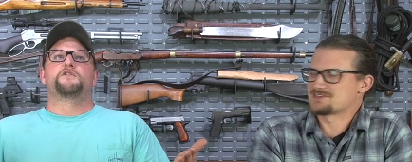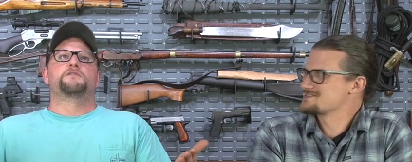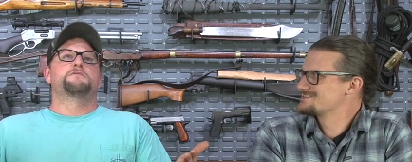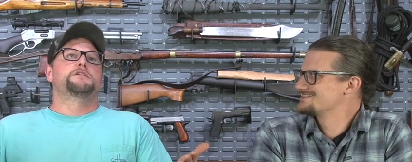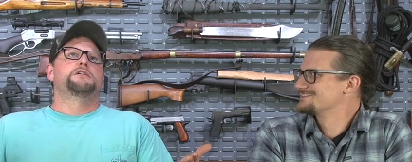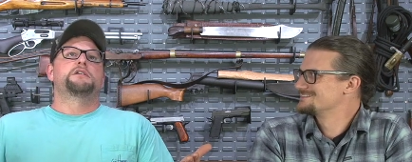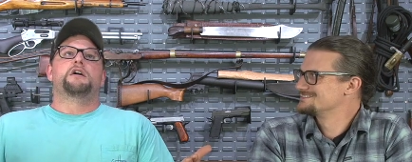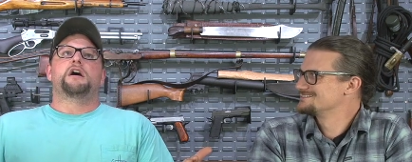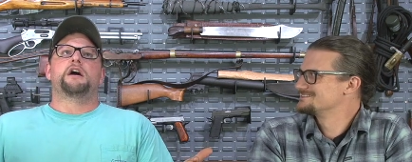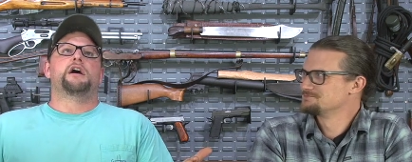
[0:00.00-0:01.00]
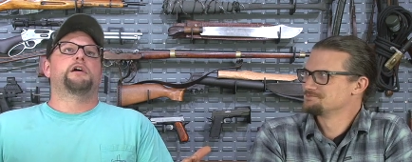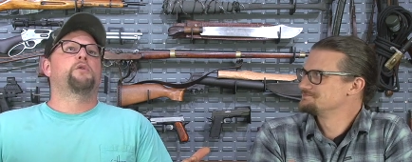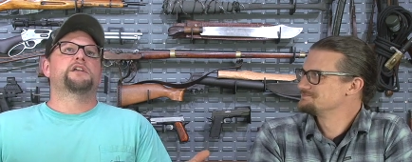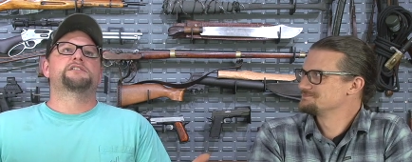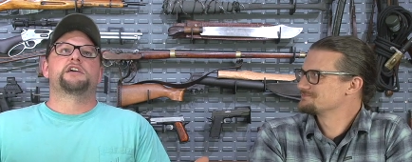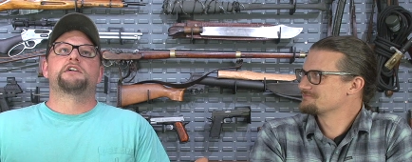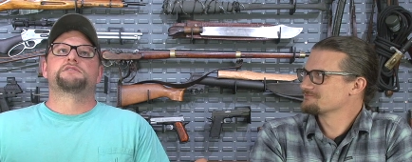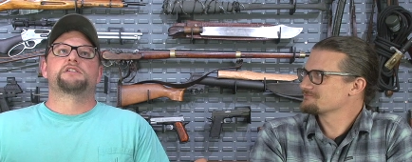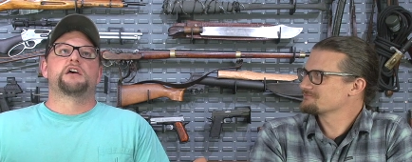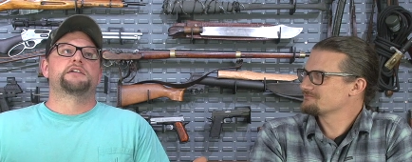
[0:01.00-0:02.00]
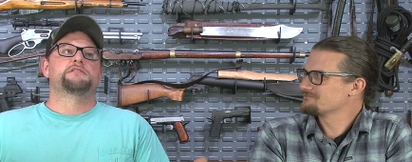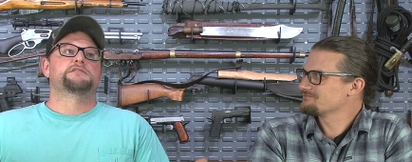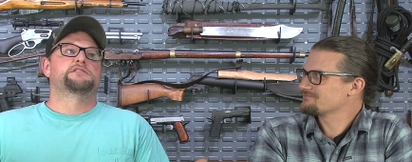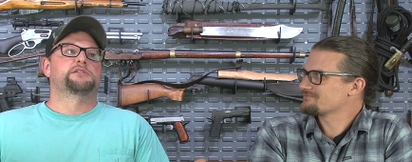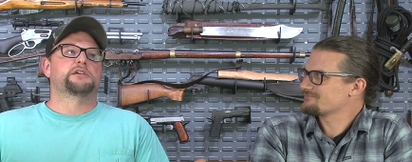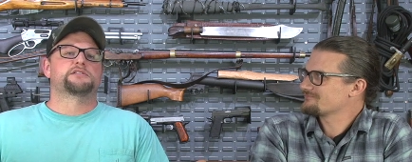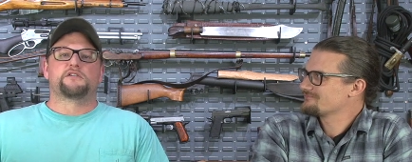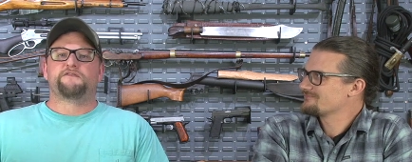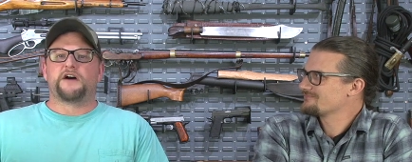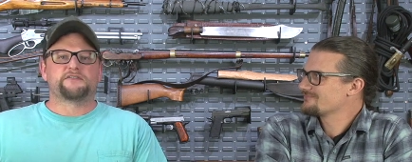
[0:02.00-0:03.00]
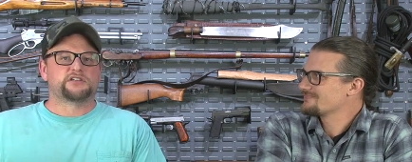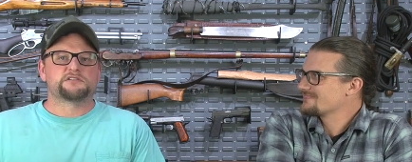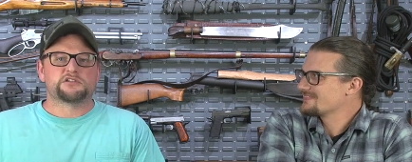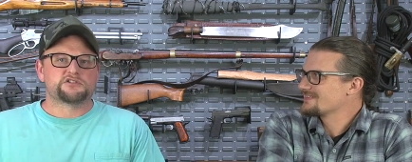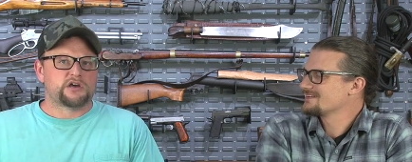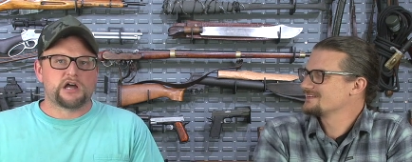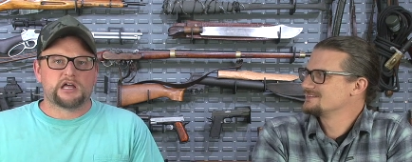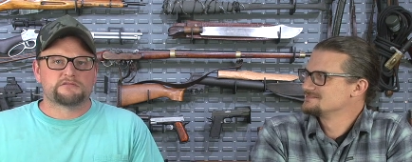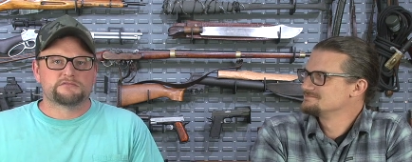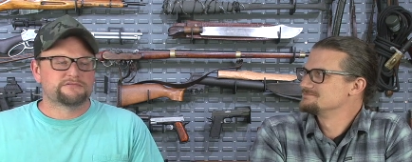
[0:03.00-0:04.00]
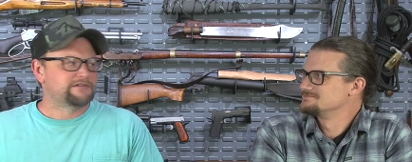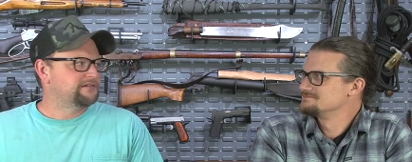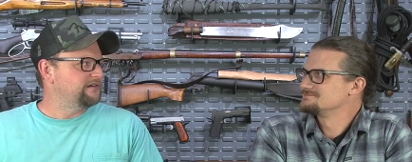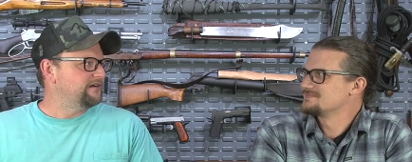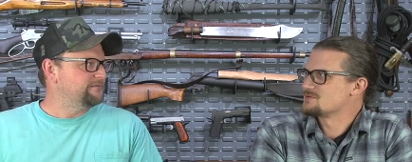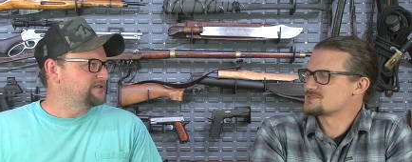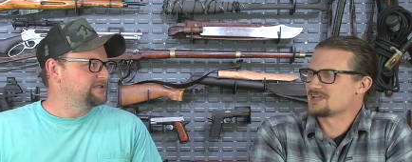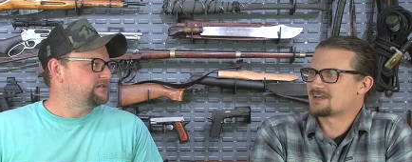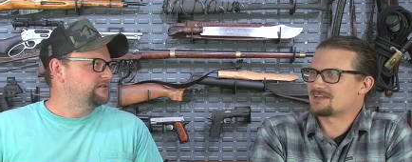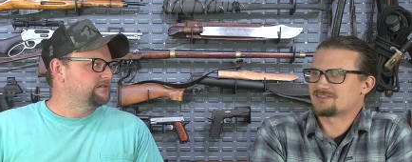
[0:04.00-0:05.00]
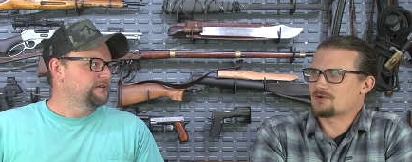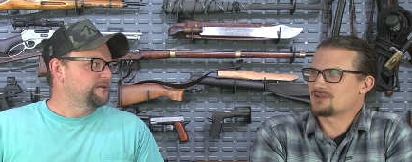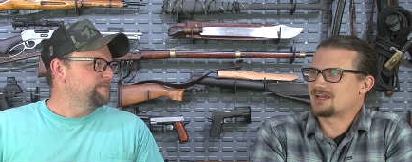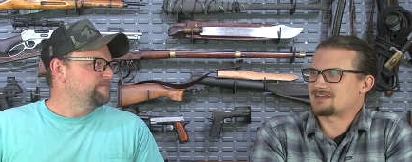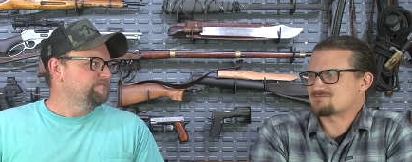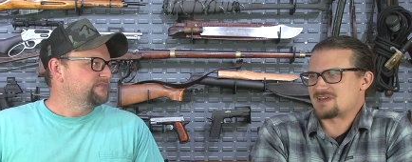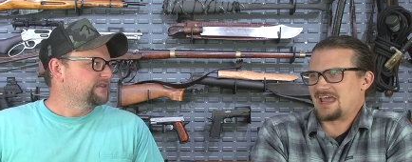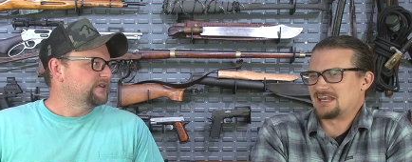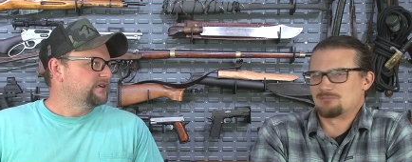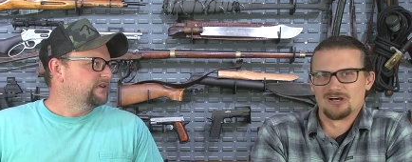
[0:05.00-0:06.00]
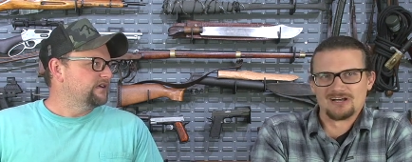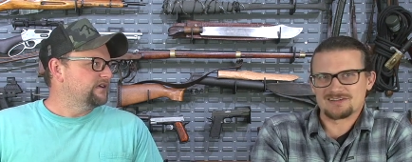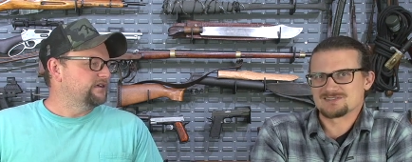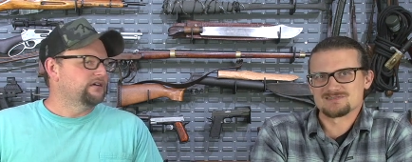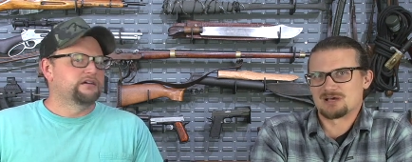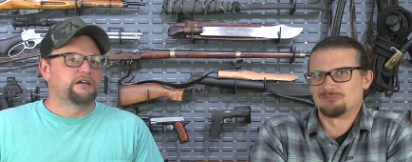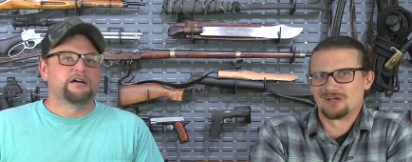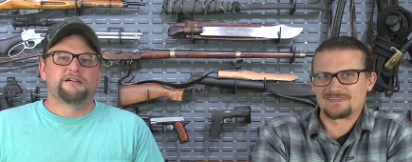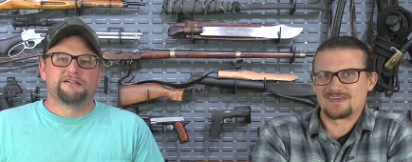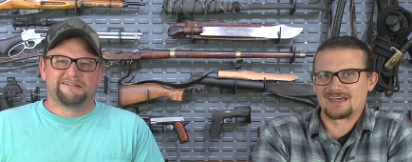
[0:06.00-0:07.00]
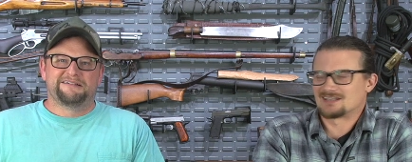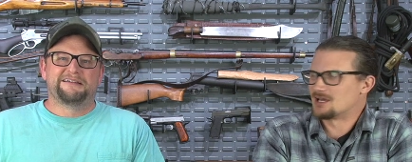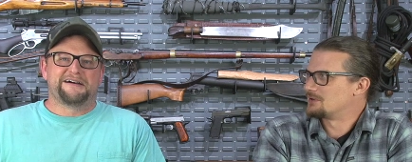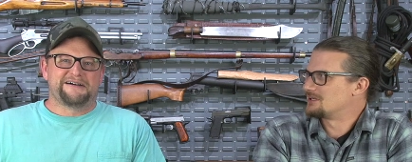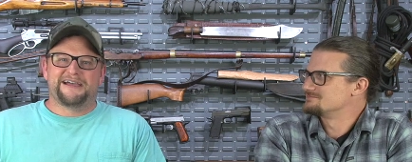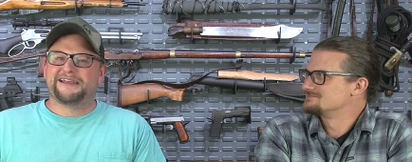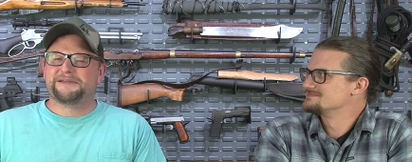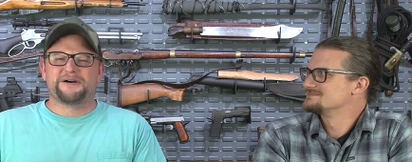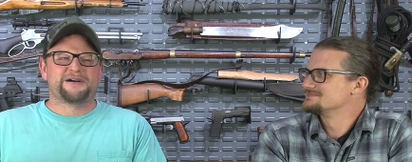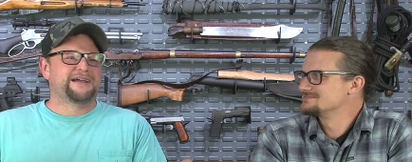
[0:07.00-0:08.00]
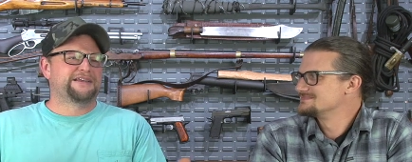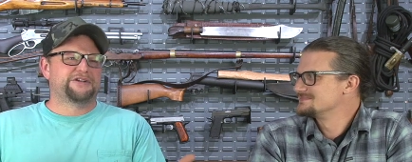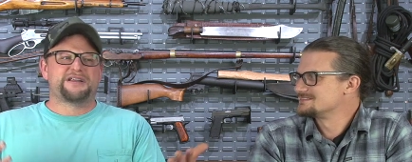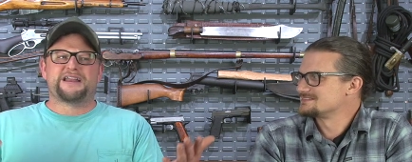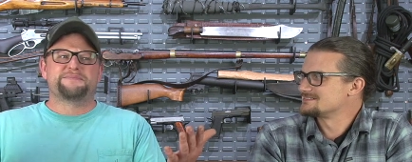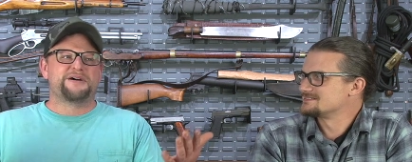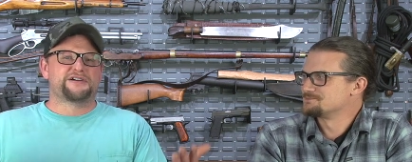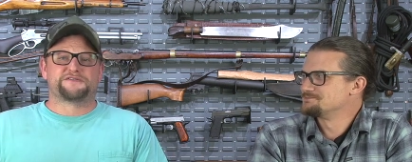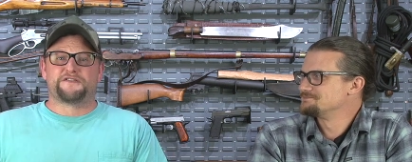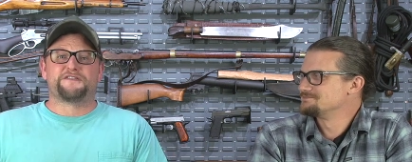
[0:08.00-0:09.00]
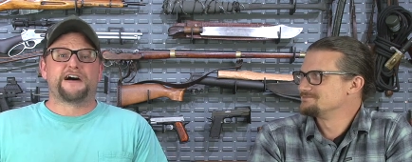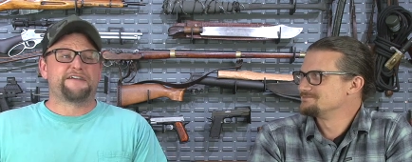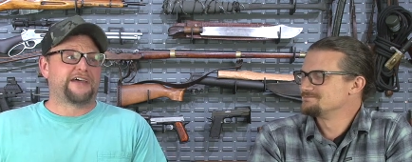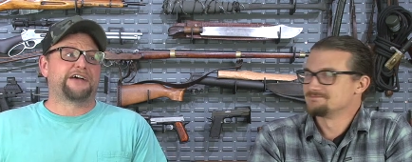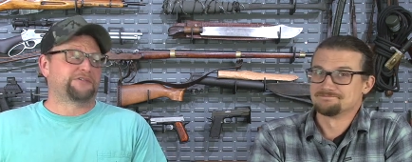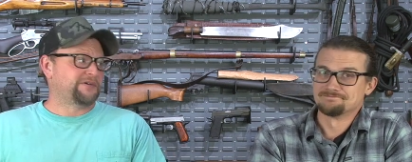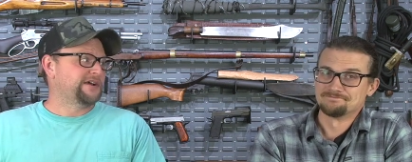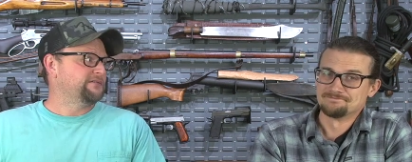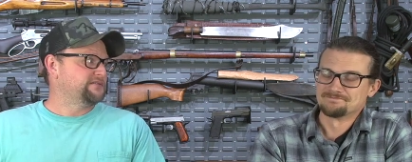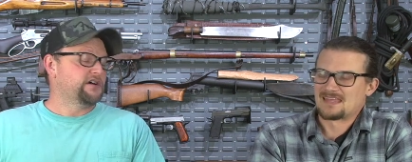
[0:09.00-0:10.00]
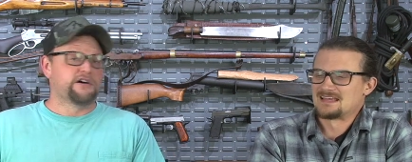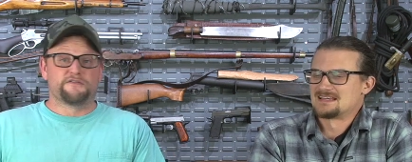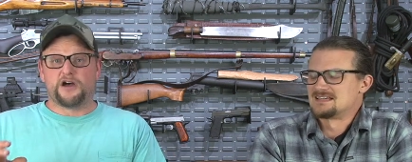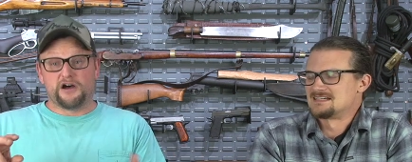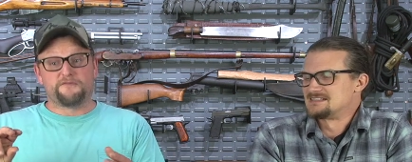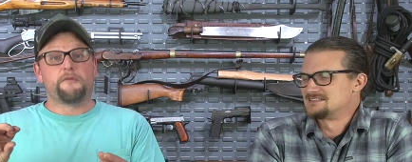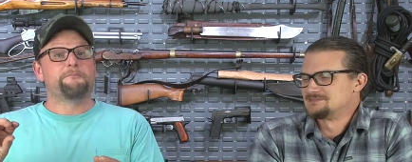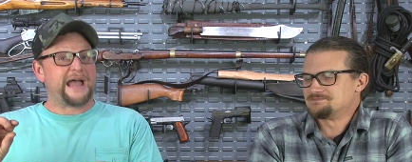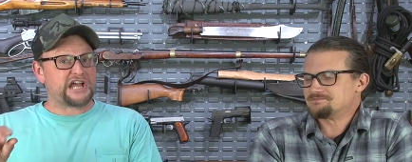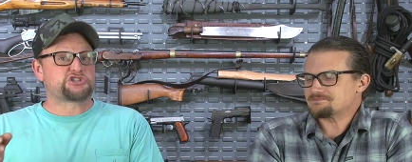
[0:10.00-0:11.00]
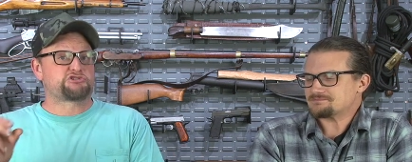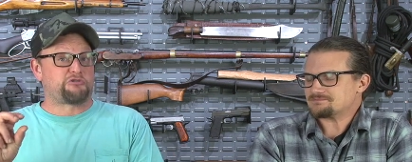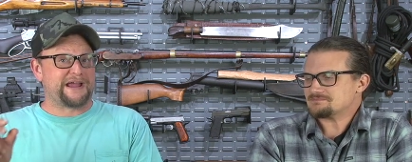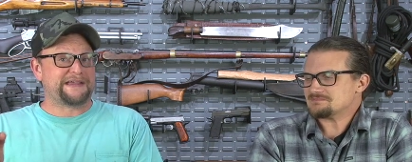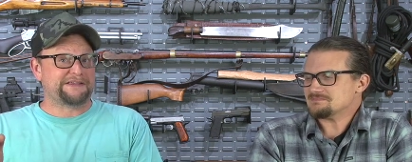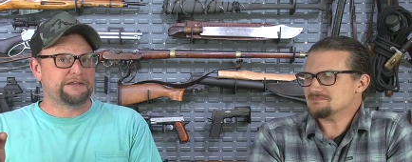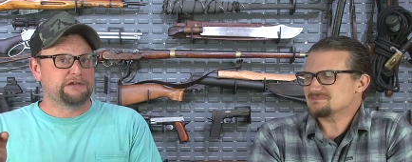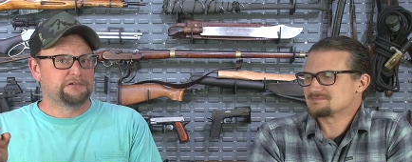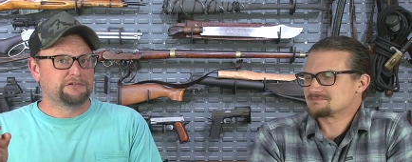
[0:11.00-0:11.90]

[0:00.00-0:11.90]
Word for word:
Speaker 1: bucks. for, I, I want to say it was like six or five cents a shot. It, it was, was, like they were like eighty
Speaker 2: bucks, something like
Speaker 1: that. Yeah, right? eighty bu- eighty or ninety bucks for five thousand rounds of of match grade